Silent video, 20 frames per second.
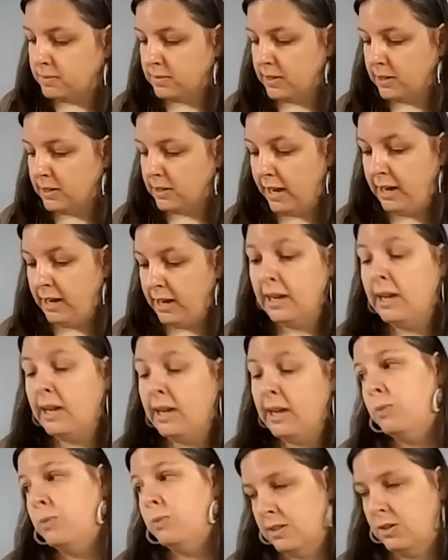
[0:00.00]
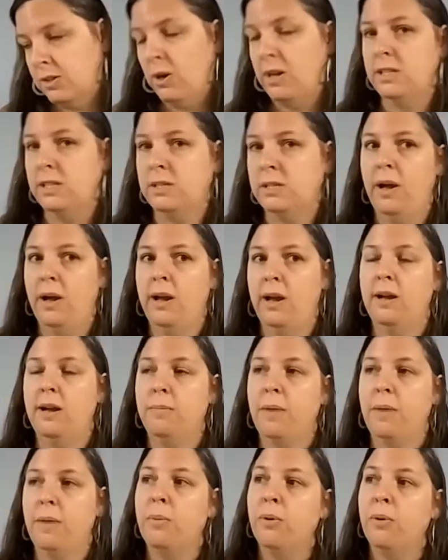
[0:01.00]
letting in was Chris,
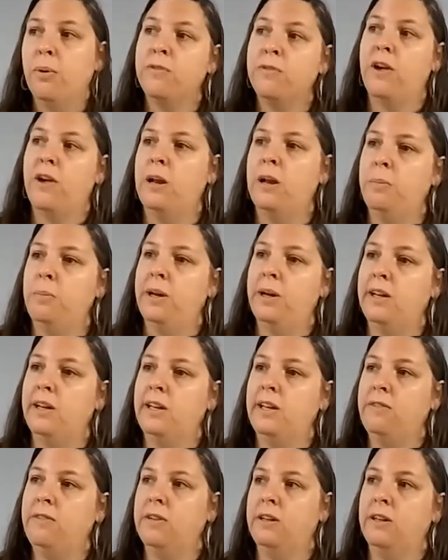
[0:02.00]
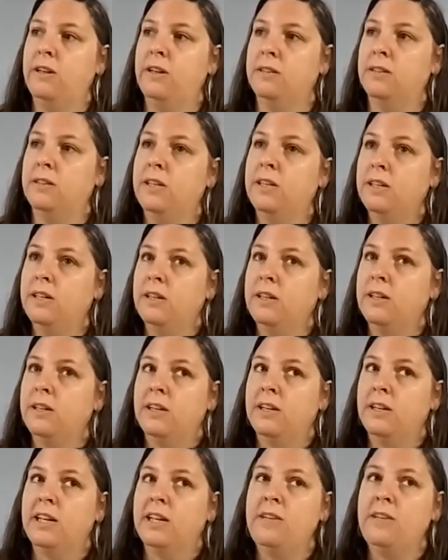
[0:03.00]
my boyfriend. But even
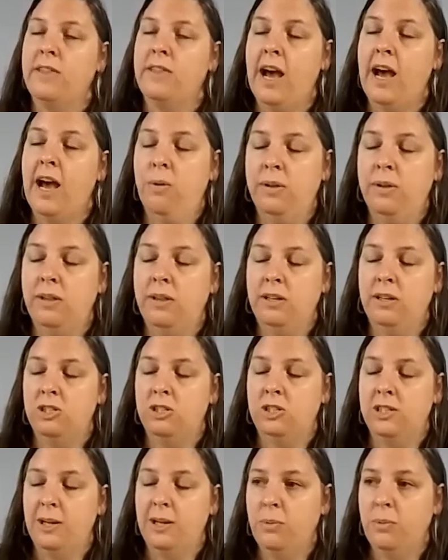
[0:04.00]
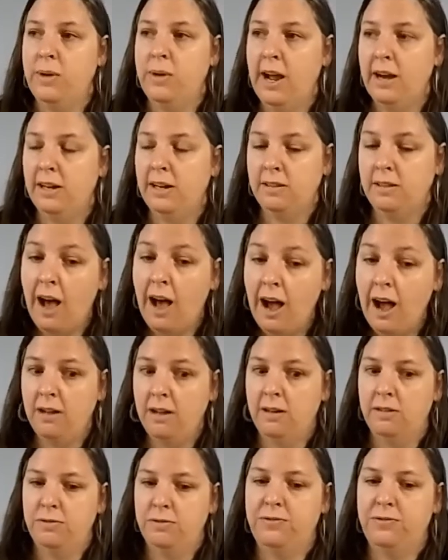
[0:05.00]
that relationship, we had a lot
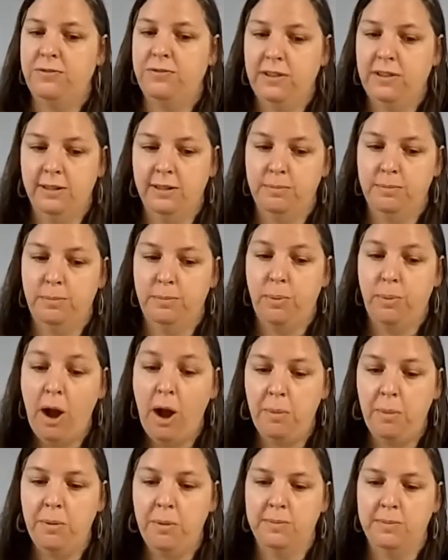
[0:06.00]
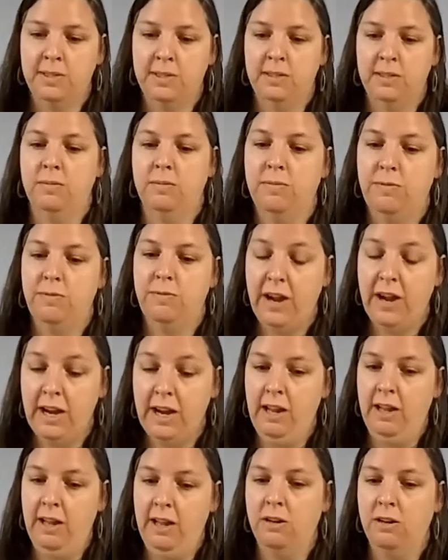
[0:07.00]
of problems and
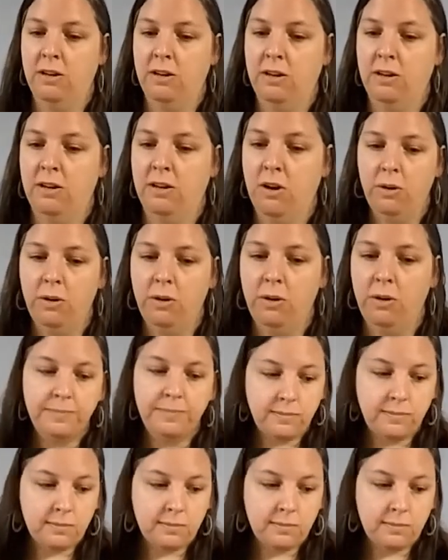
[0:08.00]
fighting and arguing.